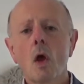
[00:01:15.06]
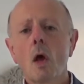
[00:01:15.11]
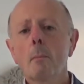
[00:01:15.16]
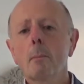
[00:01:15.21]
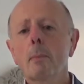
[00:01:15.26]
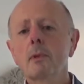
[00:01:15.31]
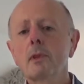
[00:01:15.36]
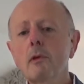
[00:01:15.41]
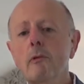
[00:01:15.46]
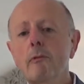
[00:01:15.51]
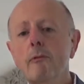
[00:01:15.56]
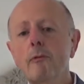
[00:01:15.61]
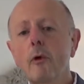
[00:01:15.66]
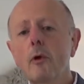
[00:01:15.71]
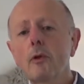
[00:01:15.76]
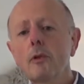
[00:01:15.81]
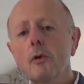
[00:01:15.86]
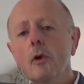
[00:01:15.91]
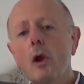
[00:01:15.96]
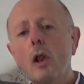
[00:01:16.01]
But the
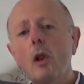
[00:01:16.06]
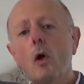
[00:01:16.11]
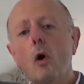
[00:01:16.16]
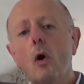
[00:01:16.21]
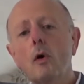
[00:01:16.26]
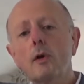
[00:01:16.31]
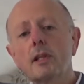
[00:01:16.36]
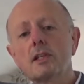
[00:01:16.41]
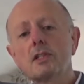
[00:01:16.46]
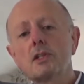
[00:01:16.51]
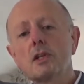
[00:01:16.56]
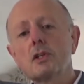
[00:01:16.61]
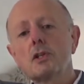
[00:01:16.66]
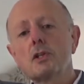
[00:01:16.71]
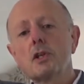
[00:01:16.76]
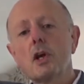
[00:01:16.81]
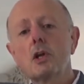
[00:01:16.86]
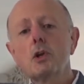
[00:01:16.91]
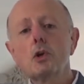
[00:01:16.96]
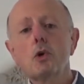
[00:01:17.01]
further along this
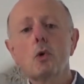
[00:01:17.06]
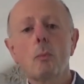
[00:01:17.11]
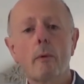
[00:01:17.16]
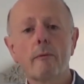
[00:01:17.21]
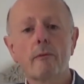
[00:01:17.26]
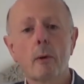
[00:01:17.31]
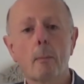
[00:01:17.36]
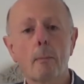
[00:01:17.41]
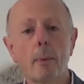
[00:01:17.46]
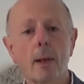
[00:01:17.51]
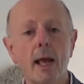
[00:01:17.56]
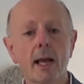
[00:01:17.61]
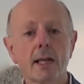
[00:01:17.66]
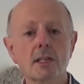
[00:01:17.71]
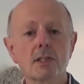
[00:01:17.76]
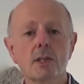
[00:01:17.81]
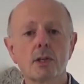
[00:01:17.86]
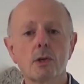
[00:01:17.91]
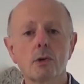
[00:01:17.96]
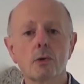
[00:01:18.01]
continuum of
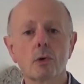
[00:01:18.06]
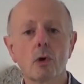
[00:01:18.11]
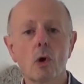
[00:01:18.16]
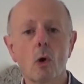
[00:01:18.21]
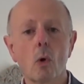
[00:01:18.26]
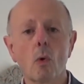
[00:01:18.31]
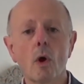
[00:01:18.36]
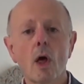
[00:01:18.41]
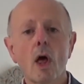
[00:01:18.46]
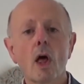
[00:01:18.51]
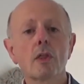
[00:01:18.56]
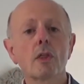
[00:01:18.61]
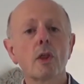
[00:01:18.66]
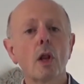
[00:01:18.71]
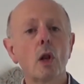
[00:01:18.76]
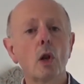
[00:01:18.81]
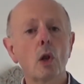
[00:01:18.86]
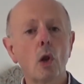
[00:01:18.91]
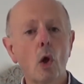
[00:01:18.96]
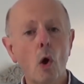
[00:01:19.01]
complexity you go, the
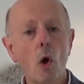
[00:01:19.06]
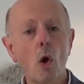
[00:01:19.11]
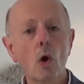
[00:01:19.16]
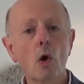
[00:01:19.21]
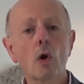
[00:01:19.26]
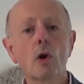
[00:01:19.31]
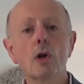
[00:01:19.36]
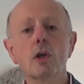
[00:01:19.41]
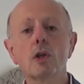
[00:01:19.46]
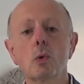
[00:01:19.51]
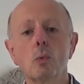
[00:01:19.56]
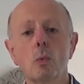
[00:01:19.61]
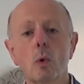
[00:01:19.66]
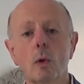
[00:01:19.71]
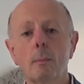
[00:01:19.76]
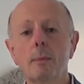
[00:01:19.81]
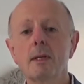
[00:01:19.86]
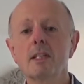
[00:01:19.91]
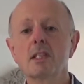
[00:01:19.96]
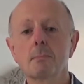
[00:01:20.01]
longer you
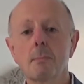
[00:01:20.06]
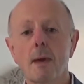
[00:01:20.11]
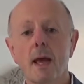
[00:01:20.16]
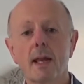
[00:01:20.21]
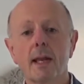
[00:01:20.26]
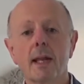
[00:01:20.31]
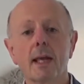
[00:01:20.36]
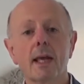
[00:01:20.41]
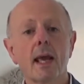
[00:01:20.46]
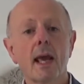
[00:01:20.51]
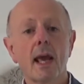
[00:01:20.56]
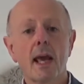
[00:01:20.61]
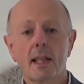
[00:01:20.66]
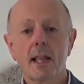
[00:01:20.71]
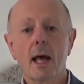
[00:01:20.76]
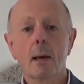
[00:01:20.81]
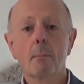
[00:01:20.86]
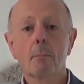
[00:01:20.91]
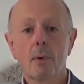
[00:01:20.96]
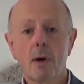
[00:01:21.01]
will be spending in
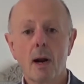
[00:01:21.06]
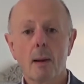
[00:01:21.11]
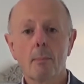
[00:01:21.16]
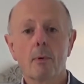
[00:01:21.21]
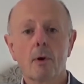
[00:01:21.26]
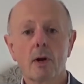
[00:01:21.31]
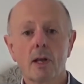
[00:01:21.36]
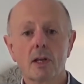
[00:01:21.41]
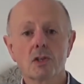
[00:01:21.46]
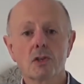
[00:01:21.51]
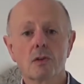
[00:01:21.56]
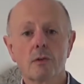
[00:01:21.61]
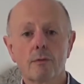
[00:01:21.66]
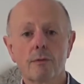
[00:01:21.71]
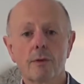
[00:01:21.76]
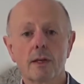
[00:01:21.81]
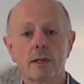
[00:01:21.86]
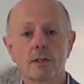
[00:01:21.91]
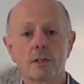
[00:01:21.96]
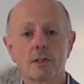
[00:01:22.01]
that preparation
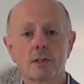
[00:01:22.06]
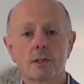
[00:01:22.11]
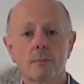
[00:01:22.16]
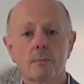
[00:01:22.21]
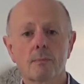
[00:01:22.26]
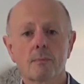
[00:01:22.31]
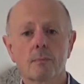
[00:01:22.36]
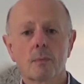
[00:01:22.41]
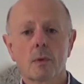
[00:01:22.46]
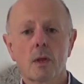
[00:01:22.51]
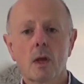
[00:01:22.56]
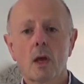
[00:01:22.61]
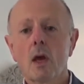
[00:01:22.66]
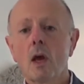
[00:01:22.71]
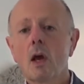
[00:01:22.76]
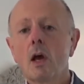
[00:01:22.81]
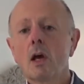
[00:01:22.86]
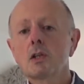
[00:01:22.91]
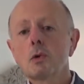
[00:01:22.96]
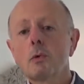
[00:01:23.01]
phase.
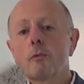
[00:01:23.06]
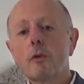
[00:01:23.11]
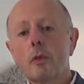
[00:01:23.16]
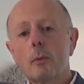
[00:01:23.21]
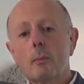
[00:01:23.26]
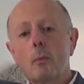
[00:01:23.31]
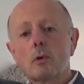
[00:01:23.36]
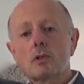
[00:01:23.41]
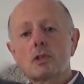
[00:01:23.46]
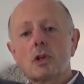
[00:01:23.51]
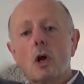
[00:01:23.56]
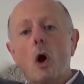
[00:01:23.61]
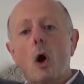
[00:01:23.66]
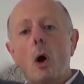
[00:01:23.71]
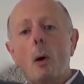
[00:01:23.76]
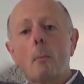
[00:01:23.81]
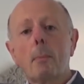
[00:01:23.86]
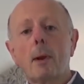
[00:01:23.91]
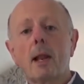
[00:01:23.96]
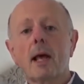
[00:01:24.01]
So for the most
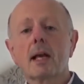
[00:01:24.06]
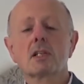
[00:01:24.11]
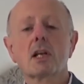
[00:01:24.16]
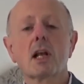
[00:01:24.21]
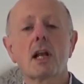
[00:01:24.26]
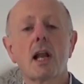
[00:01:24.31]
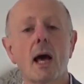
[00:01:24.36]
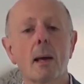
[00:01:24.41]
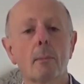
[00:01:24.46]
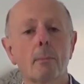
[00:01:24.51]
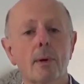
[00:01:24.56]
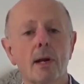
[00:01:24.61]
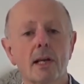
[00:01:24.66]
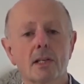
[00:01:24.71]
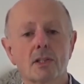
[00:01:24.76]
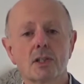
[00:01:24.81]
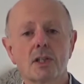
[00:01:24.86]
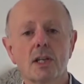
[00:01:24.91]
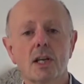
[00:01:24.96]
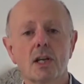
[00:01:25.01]
complex client
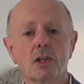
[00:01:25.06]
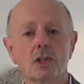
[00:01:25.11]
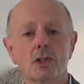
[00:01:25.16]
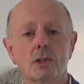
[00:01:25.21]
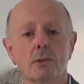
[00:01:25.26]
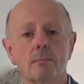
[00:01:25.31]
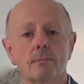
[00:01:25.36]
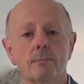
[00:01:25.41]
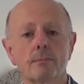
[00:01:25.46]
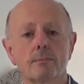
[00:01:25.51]
presentation,